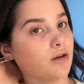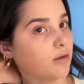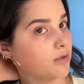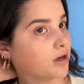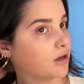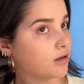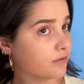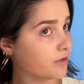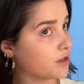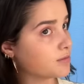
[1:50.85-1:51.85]
I'm gonna
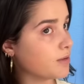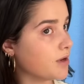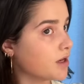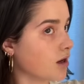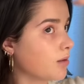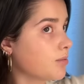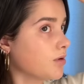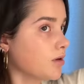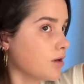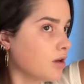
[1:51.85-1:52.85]
finish my makeup
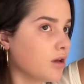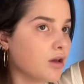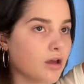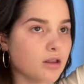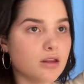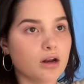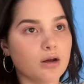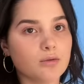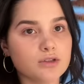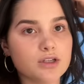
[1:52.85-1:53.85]
and then I
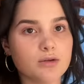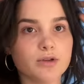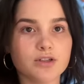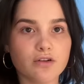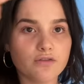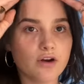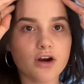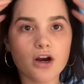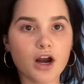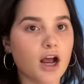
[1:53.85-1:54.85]
will see you. But so
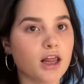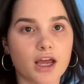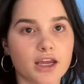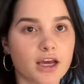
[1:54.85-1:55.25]
far, I like it.